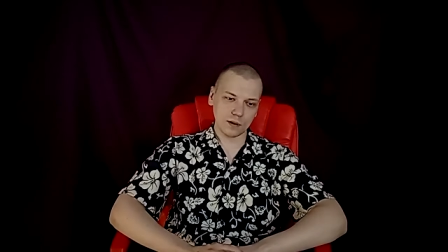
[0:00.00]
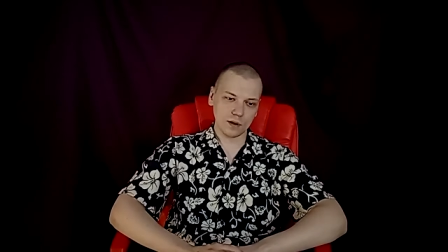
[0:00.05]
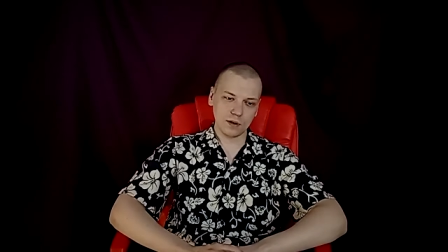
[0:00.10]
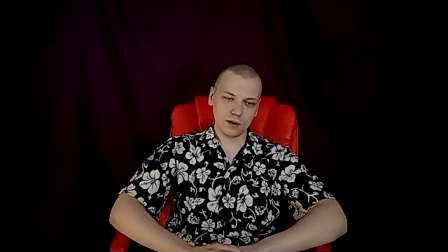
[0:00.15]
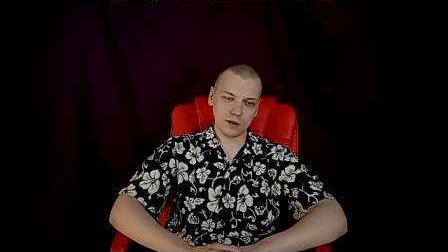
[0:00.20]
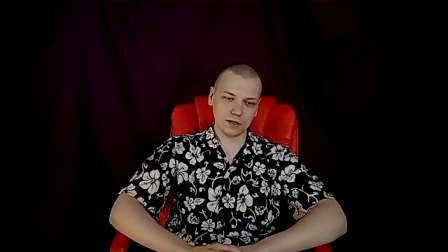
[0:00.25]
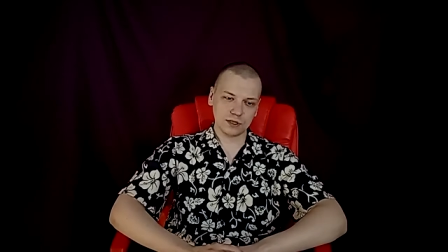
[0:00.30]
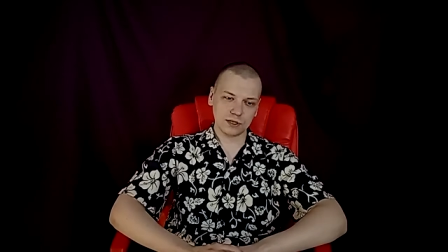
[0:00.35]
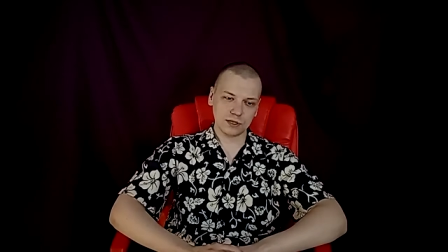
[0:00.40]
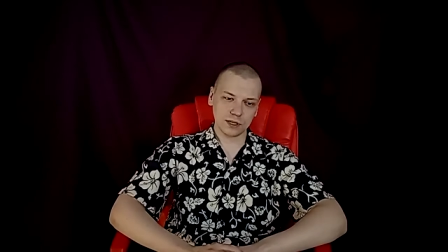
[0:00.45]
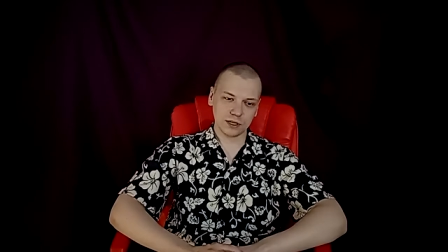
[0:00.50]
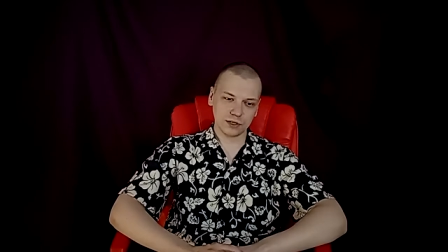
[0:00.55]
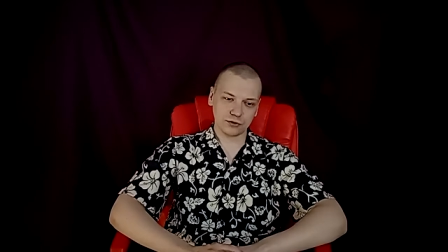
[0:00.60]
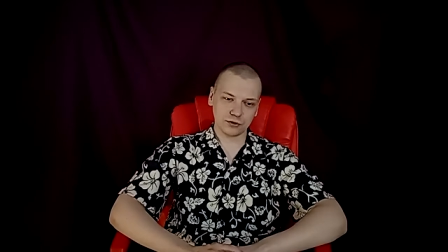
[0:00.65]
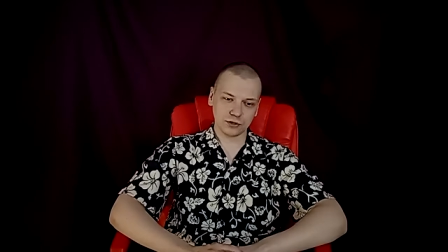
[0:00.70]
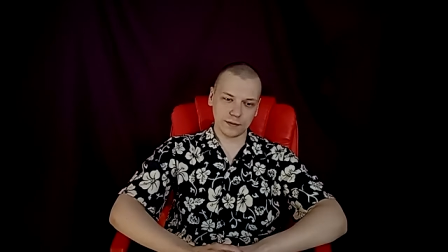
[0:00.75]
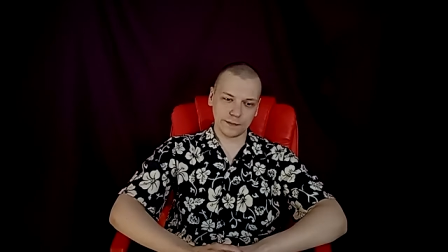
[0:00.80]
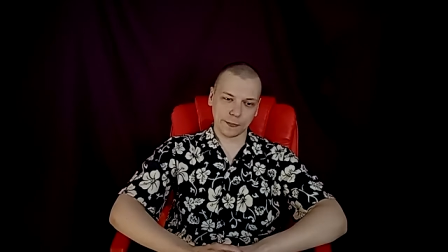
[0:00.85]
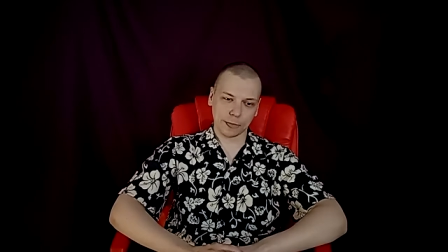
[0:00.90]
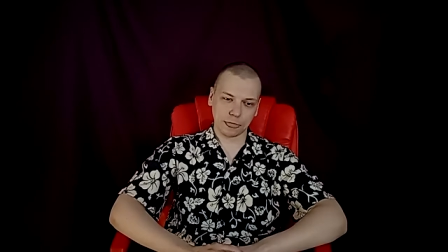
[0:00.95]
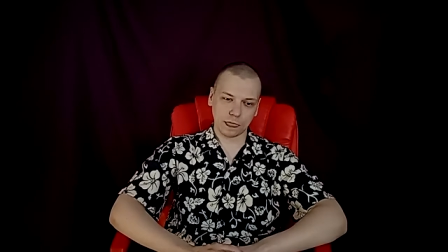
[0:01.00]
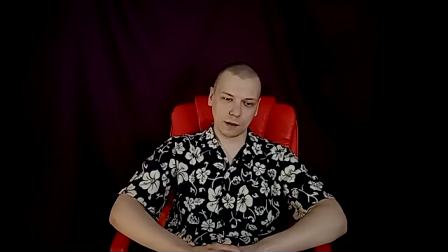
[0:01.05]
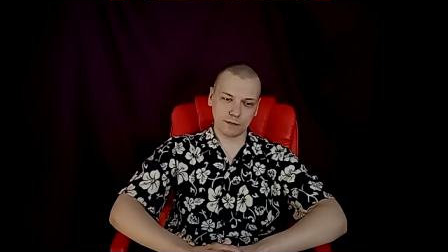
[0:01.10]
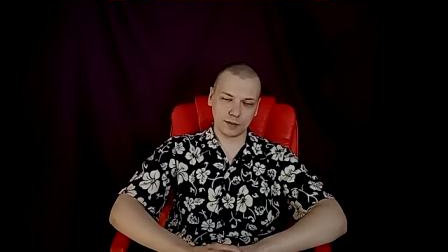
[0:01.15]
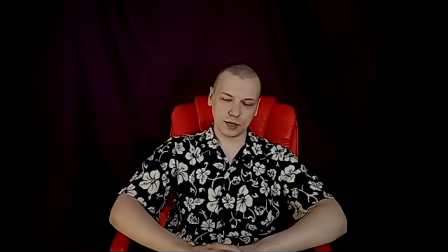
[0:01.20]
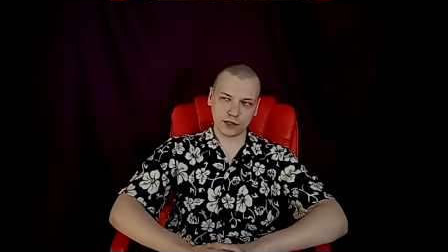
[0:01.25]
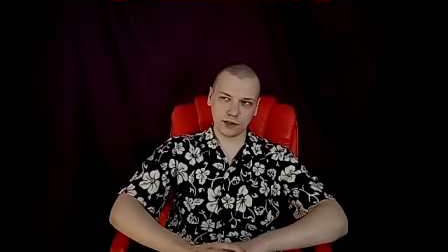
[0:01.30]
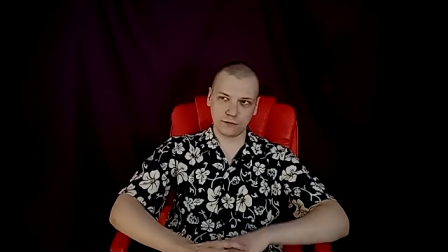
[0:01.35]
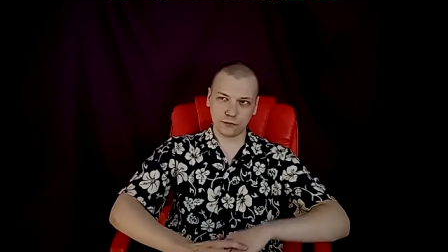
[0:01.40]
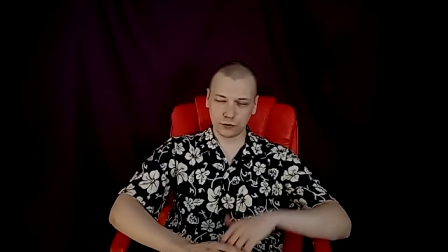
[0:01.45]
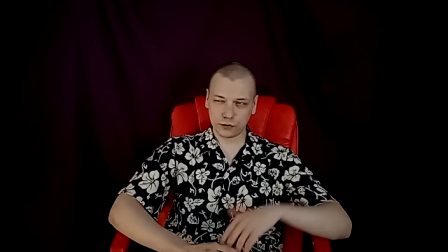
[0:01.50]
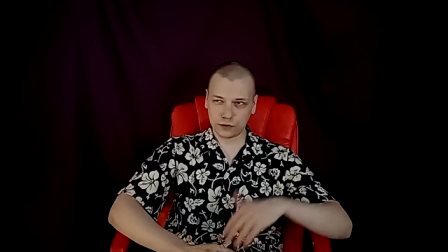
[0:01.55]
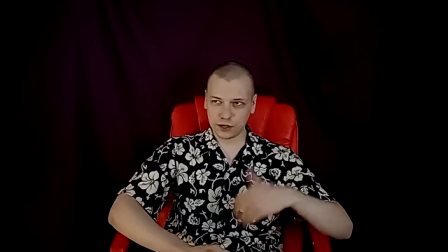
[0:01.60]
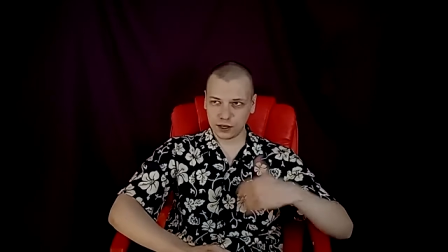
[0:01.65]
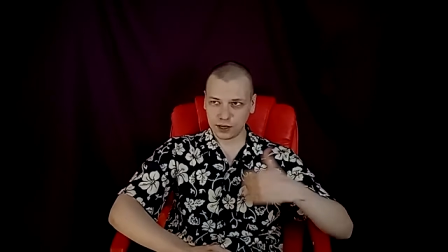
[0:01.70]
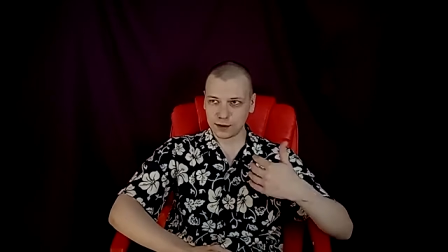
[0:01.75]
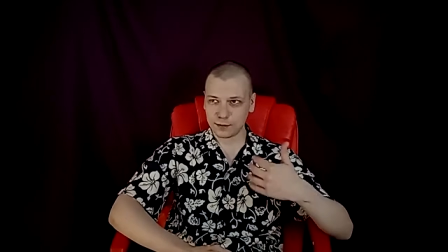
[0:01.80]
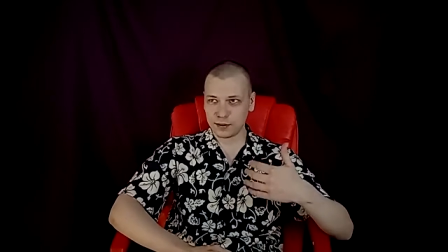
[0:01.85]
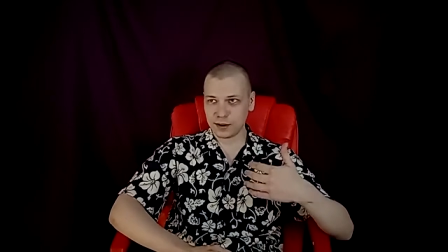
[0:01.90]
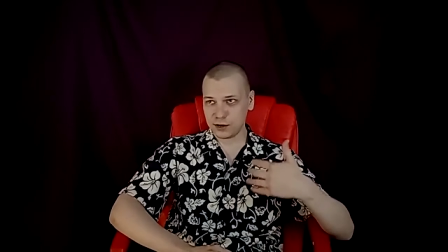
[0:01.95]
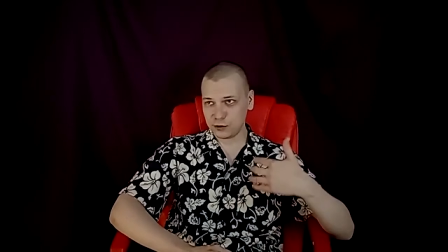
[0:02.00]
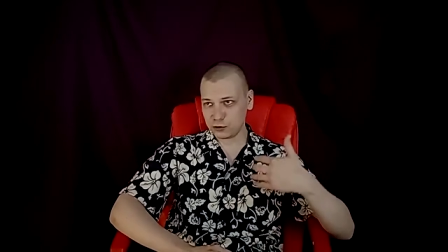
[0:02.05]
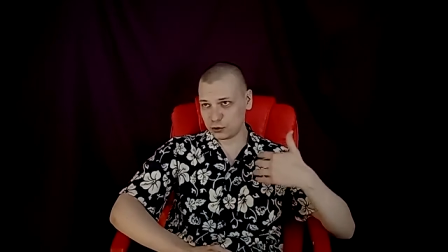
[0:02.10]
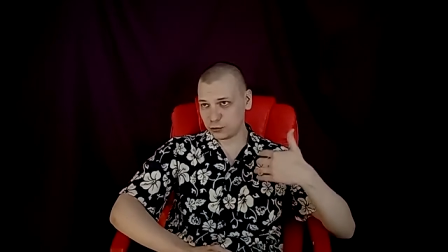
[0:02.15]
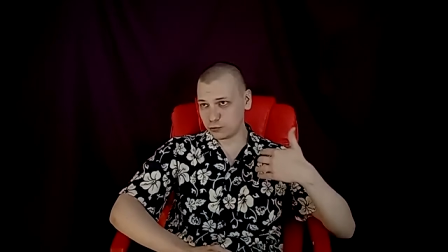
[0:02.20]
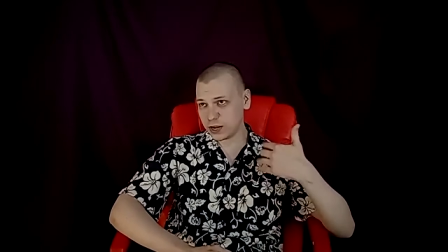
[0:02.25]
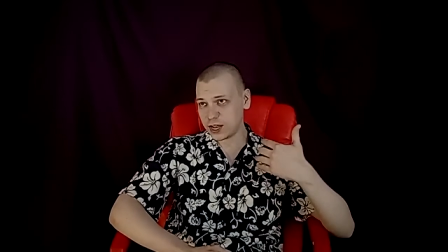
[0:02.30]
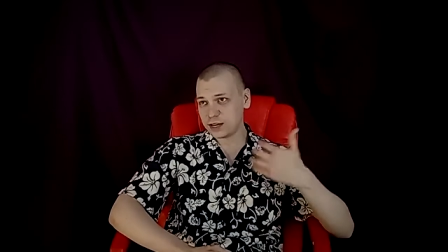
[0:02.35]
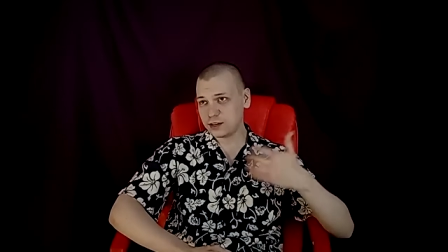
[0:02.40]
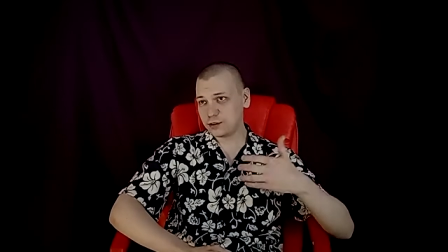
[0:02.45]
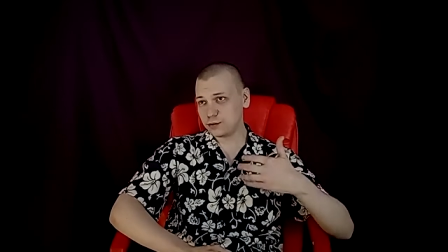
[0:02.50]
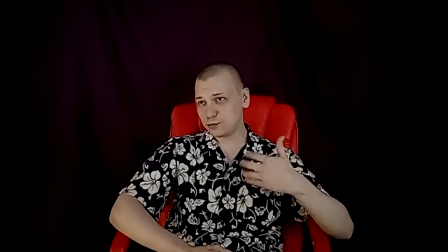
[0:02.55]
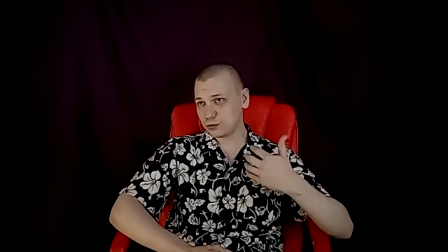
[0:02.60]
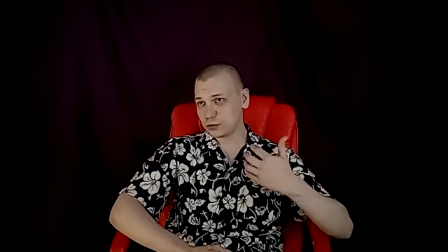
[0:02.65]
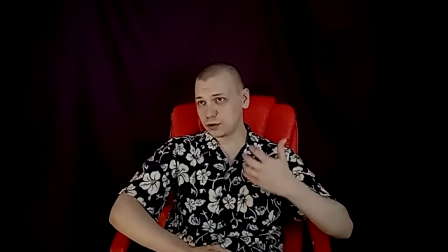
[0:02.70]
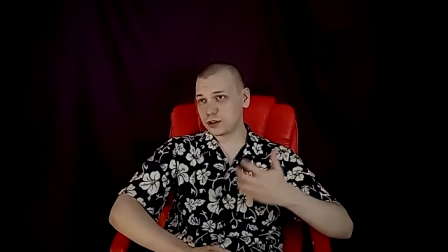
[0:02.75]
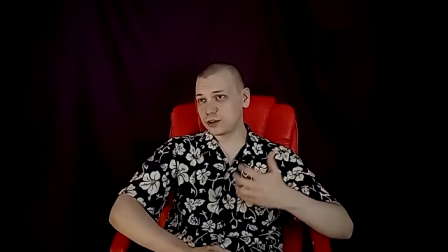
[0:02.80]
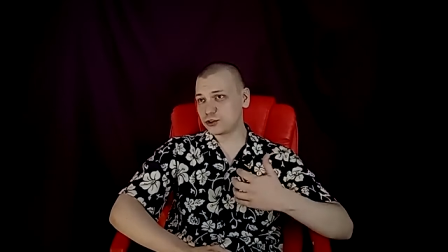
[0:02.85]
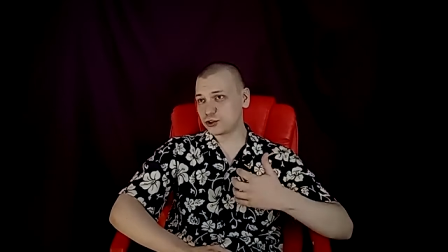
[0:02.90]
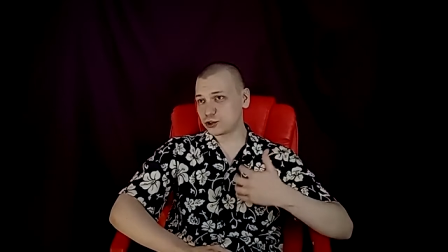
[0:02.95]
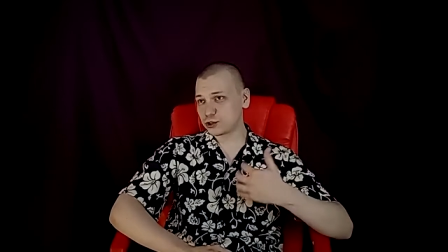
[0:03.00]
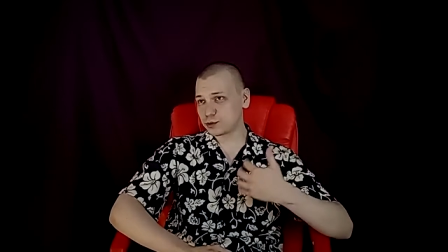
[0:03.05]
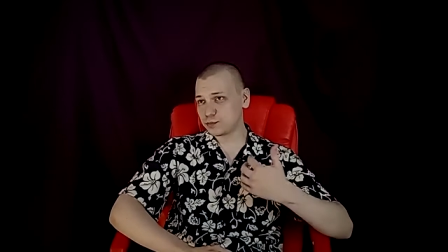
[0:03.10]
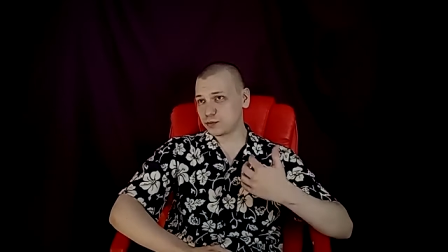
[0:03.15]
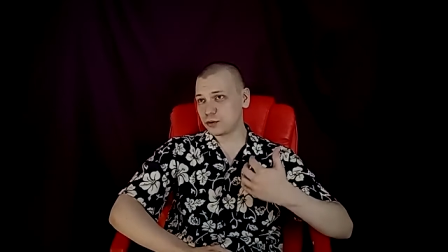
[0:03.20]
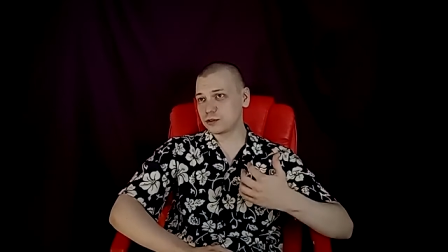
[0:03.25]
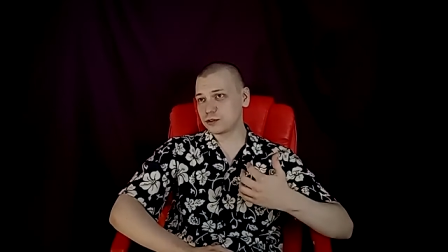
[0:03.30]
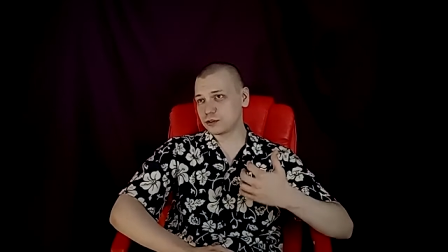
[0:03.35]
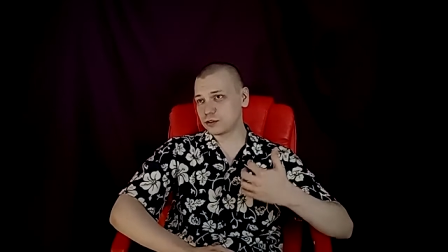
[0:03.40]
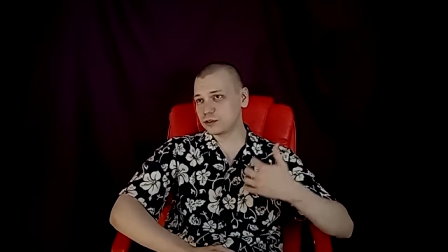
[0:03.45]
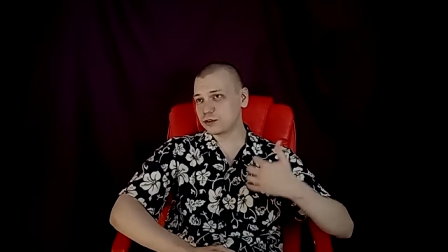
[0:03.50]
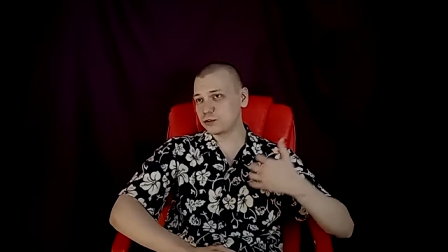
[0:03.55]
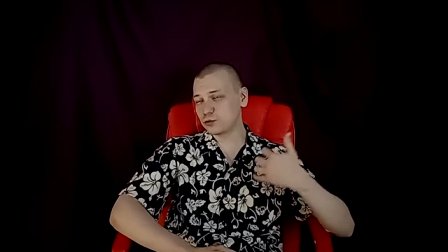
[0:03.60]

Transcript: uh, etc. But if you think about a random religious person,